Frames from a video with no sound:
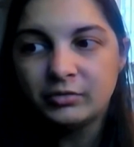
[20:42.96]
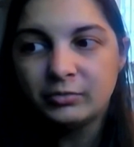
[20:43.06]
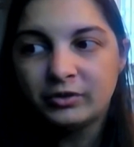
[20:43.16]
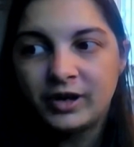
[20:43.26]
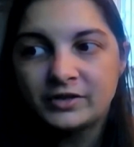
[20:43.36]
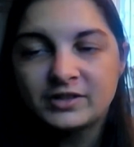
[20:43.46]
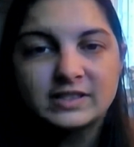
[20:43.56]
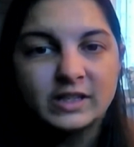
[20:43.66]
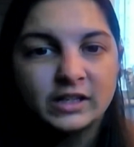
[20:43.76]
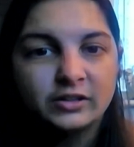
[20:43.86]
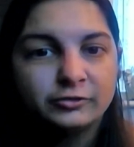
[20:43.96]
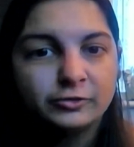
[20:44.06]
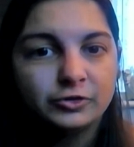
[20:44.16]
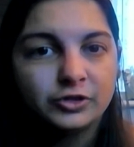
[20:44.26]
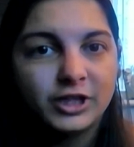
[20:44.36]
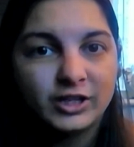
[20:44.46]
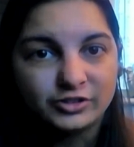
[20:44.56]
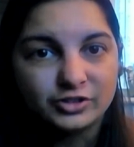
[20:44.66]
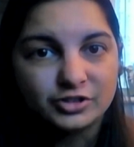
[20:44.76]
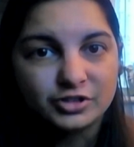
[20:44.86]
were allowed to stay there for
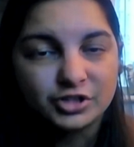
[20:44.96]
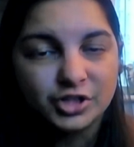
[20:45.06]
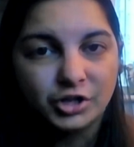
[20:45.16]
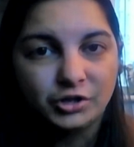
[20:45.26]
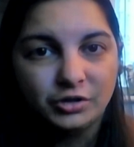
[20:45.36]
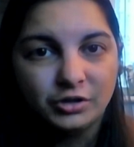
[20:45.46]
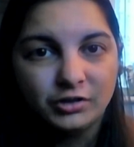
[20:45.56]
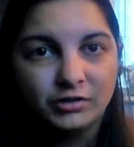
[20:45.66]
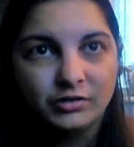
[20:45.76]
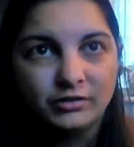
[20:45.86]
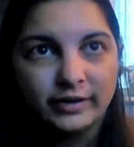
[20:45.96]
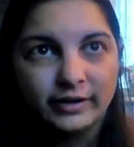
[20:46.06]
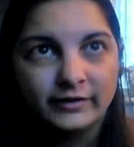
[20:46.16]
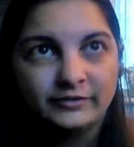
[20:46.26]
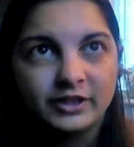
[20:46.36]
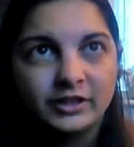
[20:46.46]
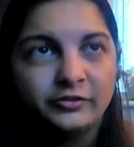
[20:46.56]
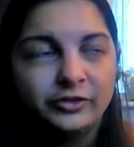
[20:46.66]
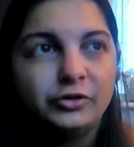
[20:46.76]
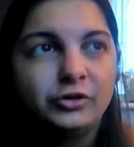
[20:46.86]
lunch. So I think
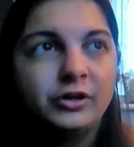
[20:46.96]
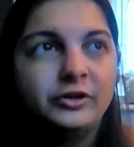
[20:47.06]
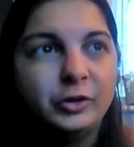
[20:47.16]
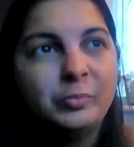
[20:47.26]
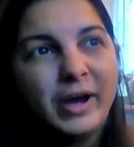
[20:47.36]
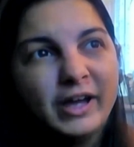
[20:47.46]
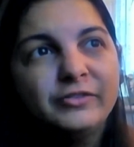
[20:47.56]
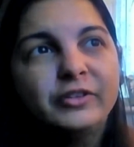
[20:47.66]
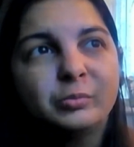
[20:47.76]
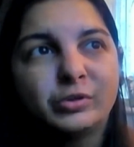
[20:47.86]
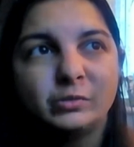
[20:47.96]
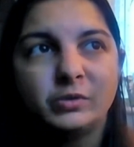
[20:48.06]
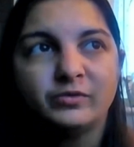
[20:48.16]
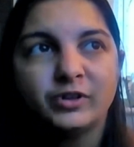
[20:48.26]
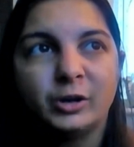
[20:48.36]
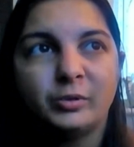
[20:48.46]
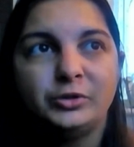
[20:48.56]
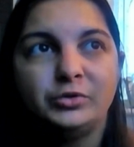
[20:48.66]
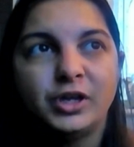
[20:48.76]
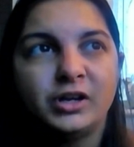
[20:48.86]
if you pay for the premium VIP,
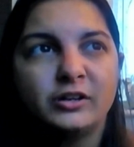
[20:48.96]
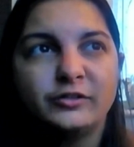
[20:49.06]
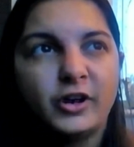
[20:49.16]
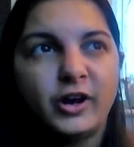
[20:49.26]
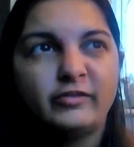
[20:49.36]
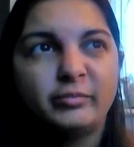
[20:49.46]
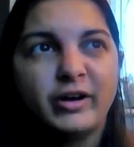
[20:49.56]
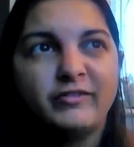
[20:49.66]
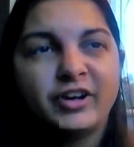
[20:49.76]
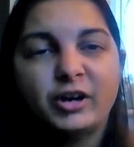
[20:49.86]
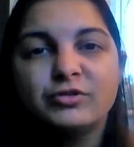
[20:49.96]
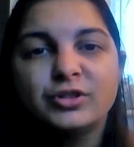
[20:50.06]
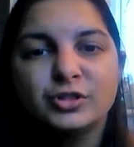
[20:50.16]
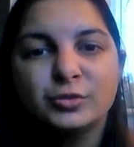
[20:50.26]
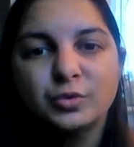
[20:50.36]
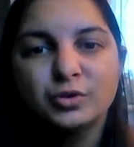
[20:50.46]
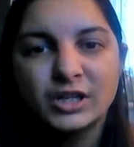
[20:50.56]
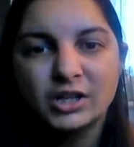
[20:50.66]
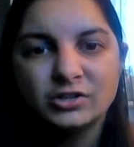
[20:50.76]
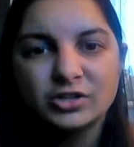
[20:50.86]
you get like a £5 voucher towards
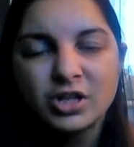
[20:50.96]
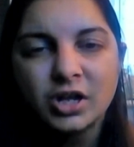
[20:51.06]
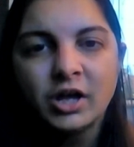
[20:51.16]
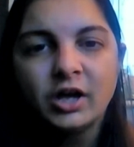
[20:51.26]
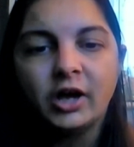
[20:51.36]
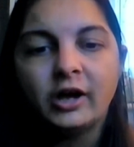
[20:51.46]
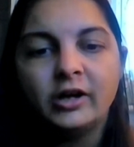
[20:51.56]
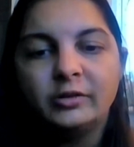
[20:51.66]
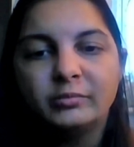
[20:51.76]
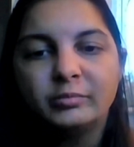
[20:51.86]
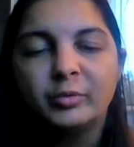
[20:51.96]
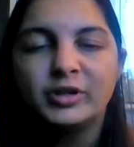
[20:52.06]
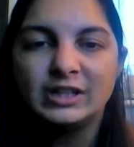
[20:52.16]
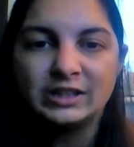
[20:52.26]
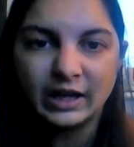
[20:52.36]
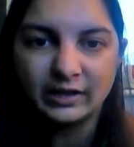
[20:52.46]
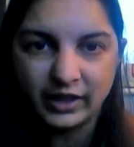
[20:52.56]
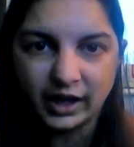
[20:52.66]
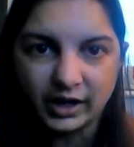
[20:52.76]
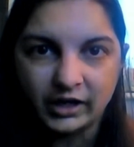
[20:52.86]
lunch. But we didn't get
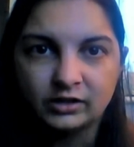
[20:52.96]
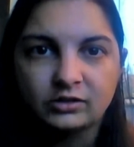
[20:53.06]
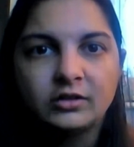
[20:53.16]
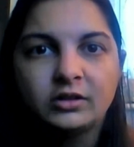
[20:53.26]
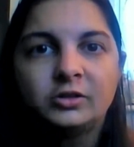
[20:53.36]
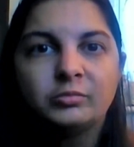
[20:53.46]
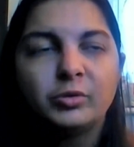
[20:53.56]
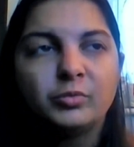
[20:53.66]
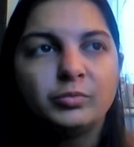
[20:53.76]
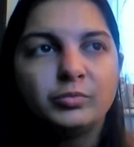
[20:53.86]
that. But